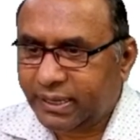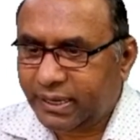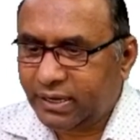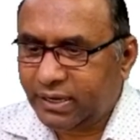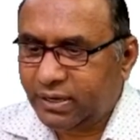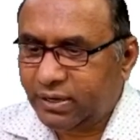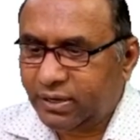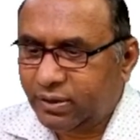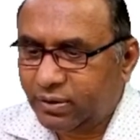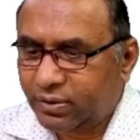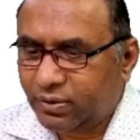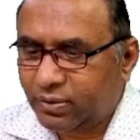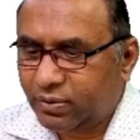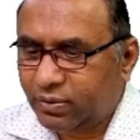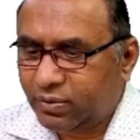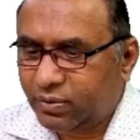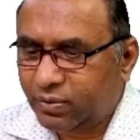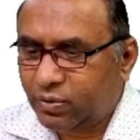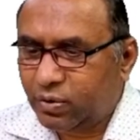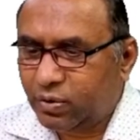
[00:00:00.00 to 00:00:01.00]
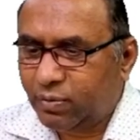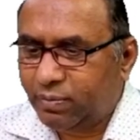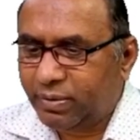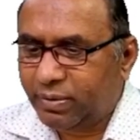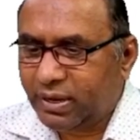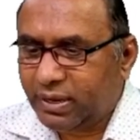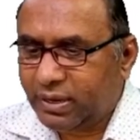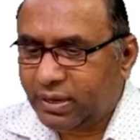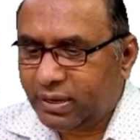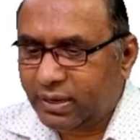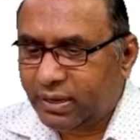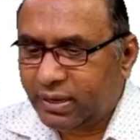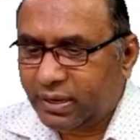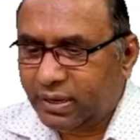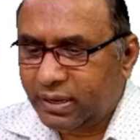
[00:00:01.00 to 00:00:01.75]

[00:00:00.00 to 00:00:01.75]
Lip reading: then comma,